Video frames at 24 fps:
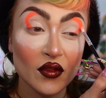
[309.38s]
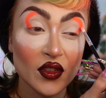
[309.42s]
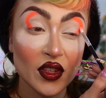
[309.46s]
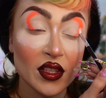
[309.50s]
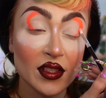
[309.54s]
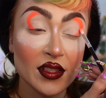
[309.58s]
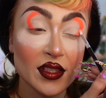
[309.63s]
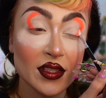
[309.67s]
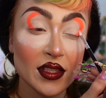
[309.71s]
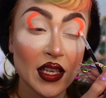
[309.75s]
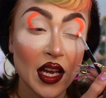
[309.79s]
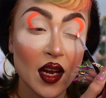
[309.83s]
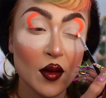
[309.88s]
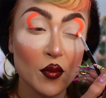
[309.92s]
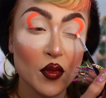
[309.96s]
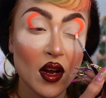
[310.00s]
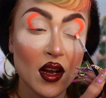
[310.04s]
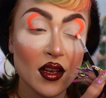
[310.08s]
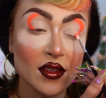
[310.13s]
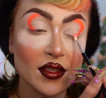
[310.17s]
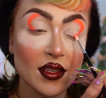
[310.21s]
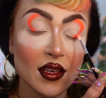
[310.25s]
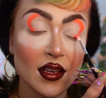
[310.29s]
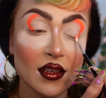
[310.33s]
For this entire
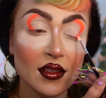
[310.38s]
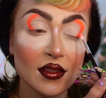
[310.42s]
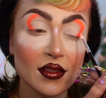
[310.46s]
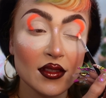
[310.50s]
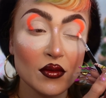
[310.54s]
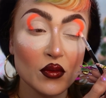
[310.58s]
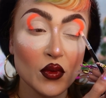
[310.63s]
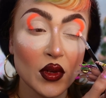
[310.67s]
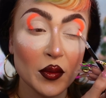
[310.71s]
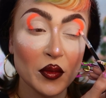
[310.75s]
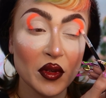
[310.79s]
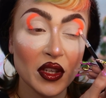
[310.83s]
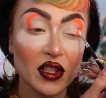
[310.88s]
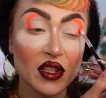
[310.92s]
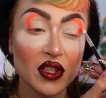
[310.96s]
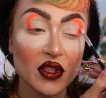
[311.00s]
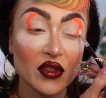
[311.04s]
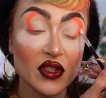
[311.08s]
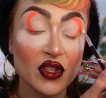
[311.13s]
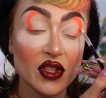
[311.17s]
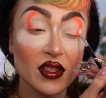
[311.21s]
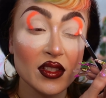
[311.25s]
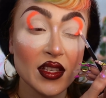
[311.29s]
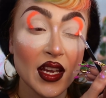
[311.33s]
process, what I'm gonna do
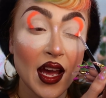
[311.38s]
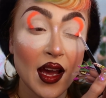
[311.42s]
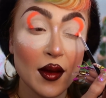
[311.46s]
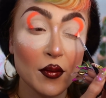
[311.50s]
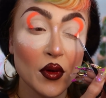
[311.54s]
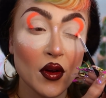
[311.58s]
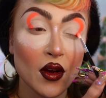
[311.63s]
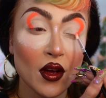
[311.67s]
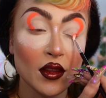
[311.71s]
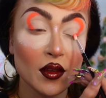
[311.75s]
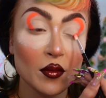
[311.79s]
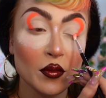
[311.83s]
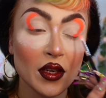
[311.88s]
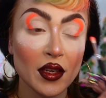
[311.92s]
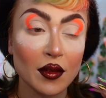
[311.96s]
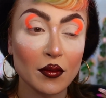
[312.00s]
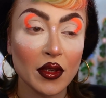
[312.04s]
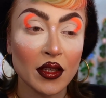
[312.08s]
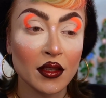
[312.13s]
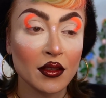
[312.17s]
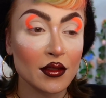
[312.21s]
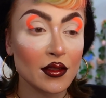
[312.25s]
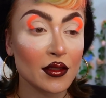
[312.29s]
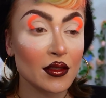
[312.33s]
is just tap on the
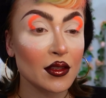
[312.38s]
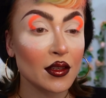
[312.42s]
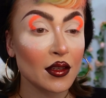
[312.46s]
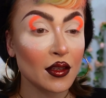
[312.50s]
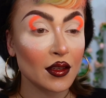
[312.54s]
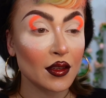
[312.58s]
pigments.